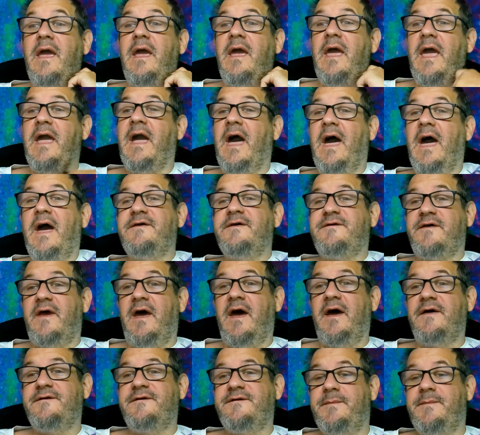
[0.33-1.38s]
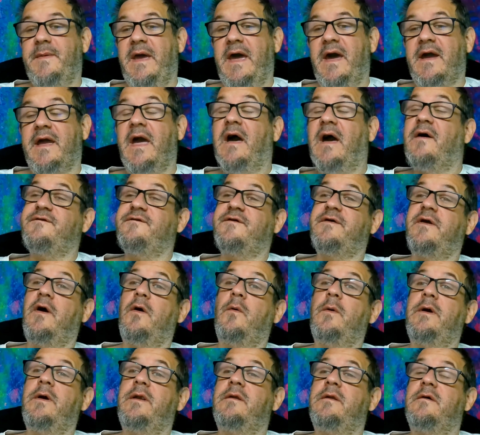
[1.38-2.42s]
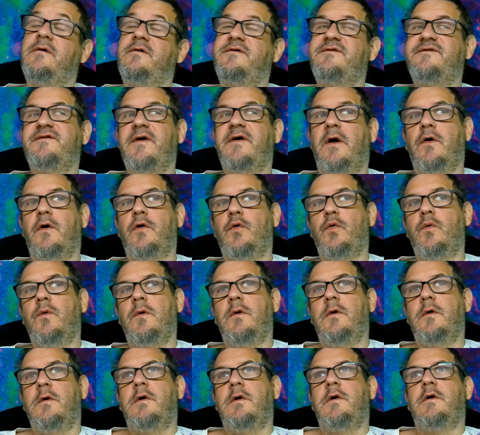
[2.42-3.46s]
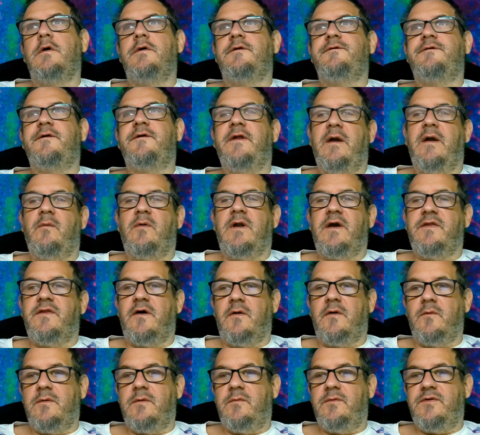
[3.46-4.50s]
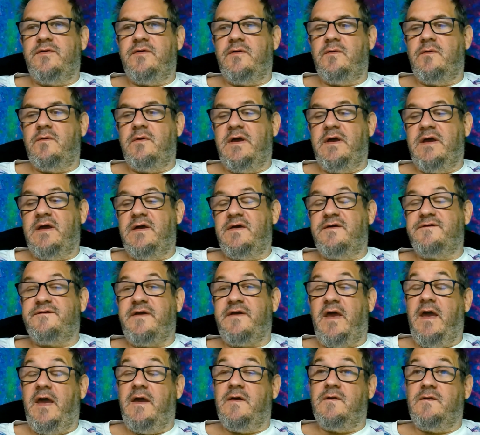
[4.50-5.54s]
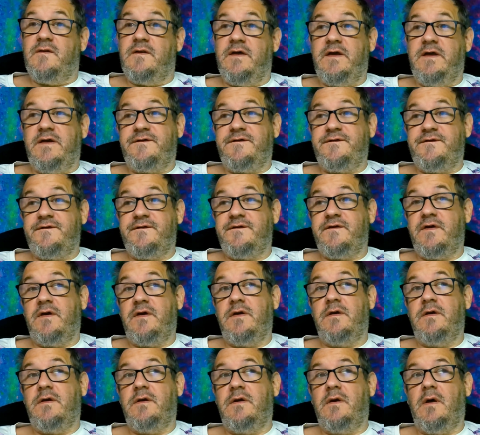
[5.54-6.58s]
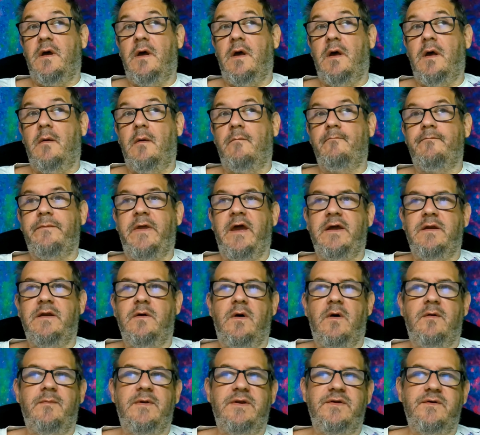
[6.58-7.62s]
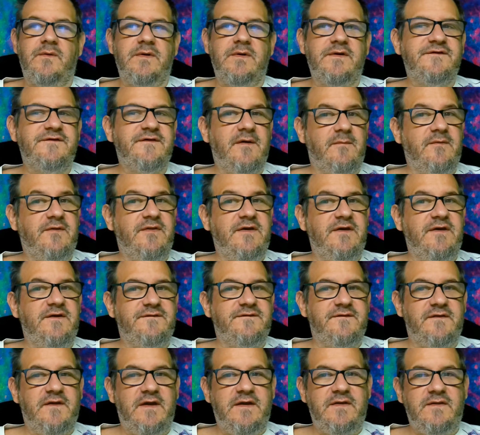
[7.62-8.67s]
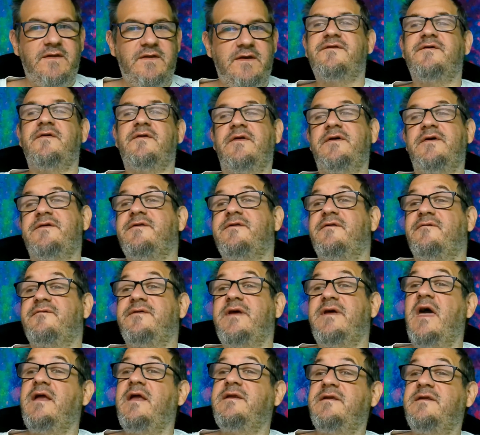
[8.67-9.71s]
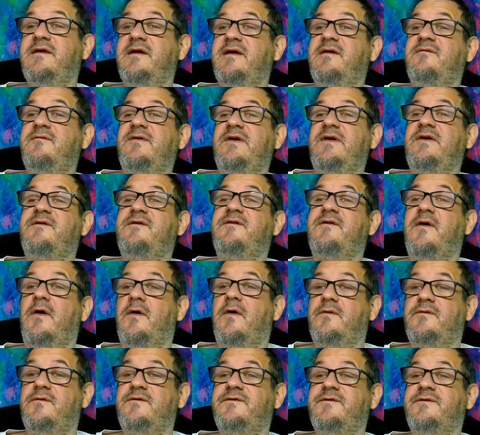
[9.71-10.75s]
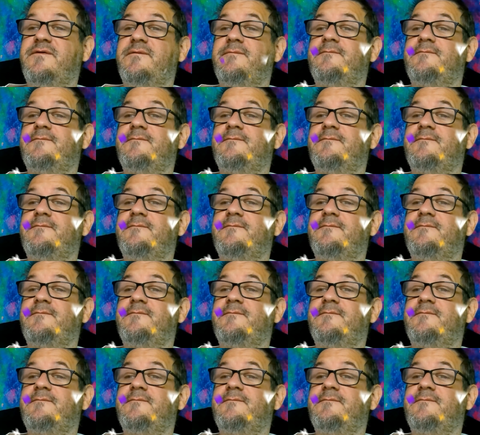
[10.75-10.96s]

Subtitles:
Hey guys, Ozzy back. How's it going? So, today what I thought we would do is a list. I know I've been doing some of these lately. It's a list of 10 TV shows